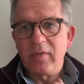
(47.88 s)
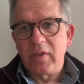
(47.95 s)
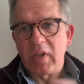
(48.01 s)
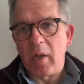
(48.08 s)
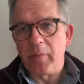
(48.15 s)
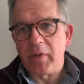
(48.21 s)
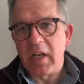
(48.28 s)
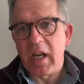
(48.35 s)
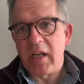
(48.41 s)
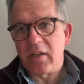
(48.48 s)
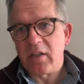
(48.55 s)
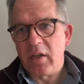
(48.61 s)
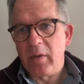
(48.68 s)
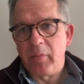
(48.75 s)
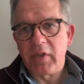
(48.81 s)
child
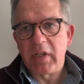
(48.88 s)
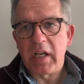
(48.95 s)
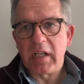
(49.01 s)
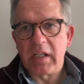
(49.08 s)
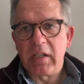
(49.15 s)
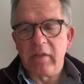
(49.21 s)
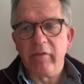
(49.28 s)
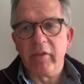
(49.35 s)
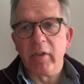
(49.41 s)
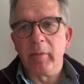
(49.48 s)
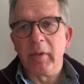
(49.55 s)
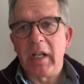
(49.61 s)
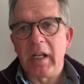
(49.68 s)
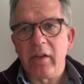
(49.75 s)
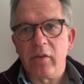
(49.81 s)
protection and protecting
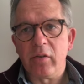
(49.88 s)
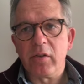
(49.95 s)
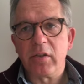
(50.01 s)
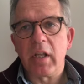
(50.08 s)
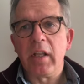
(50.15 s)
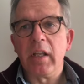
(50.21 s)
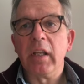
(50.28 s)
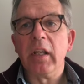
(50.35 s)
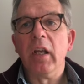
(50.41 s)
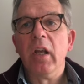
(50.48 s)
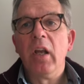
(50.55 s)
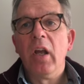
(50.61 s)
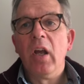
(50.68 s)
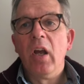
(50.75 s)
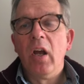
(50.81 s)
vulnerable adults, I think,
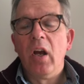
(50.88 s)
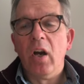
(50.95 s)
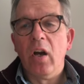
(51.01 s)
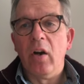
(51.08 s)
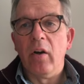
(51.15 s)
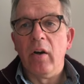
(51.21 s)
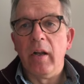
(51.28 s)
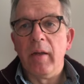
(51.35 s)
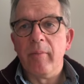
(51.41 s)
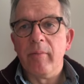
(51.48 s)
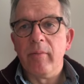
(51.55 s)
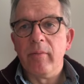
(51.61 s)
are